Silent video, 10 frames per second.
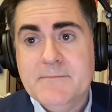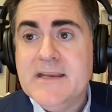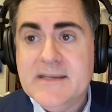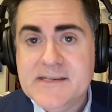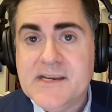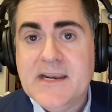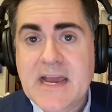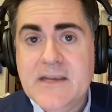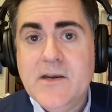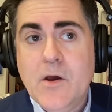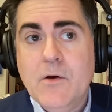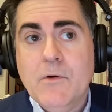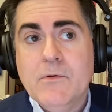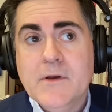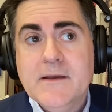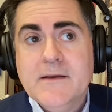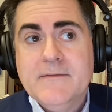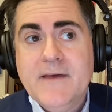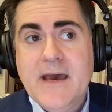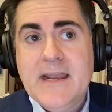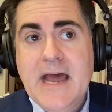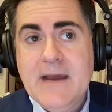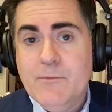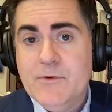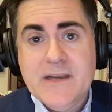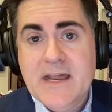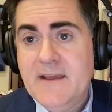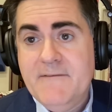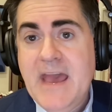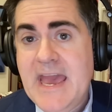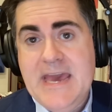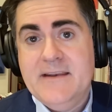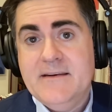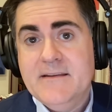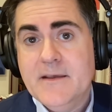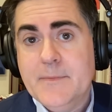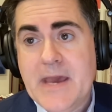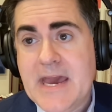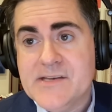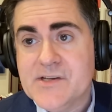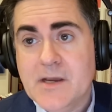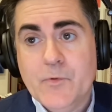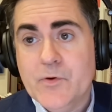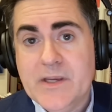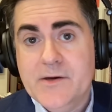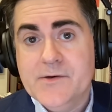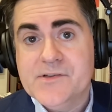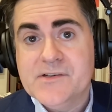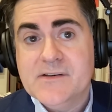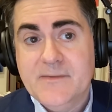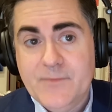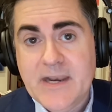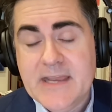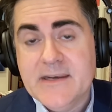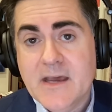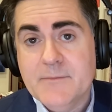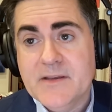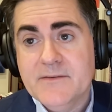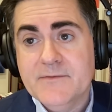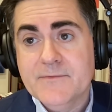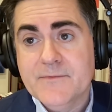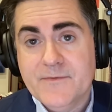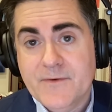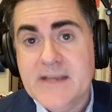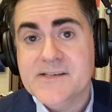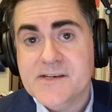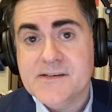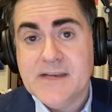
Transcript: And he said, I know that I would not have had the past couple years if it had not been for Francis.